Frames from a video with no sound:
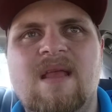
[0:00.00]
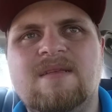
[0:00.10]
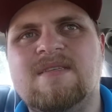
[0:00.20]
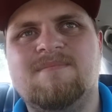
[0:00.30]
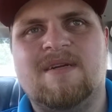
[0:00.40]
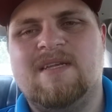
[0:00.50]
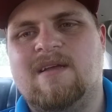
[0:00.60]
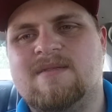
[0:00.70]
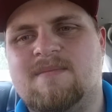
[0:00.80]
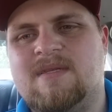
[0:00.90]
That's just my
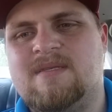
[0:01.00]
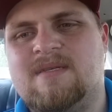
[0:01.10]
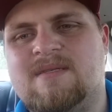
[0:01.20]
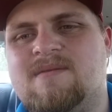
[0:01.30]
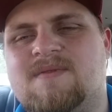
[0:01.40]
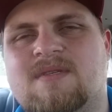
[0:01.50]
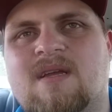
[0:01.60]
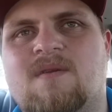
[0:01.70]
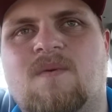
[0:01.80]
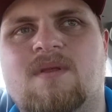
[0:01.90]
take on some of these things, and it was just
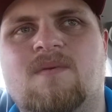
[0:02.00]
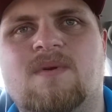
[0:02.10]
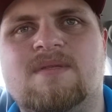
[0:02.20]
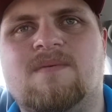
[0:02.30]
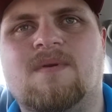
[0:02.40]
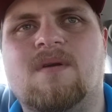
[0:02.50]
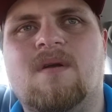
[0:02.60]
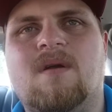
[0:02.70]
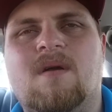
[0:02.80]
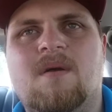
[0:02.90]
kind of one of the ones that were
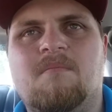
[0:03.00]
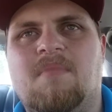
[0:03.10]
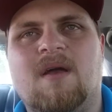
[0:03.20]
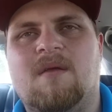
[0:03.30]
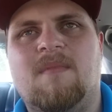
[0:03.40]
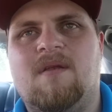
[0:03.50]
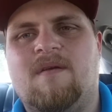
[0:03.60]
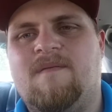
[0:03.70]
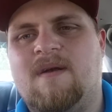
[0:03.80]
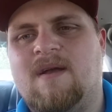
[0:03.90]
bugging me, and
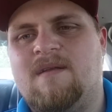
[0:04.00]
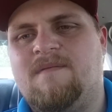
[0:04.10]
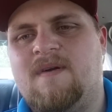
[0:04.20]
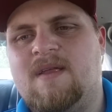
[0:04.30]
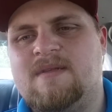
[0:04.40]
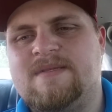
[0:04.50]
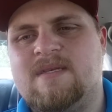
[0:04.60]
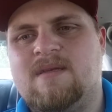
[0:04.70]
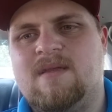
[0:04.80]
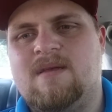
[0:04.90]
I found kind of funny and
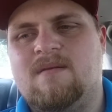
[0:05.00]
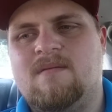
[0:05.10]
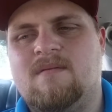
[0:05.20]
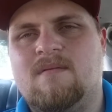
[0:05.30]
silly that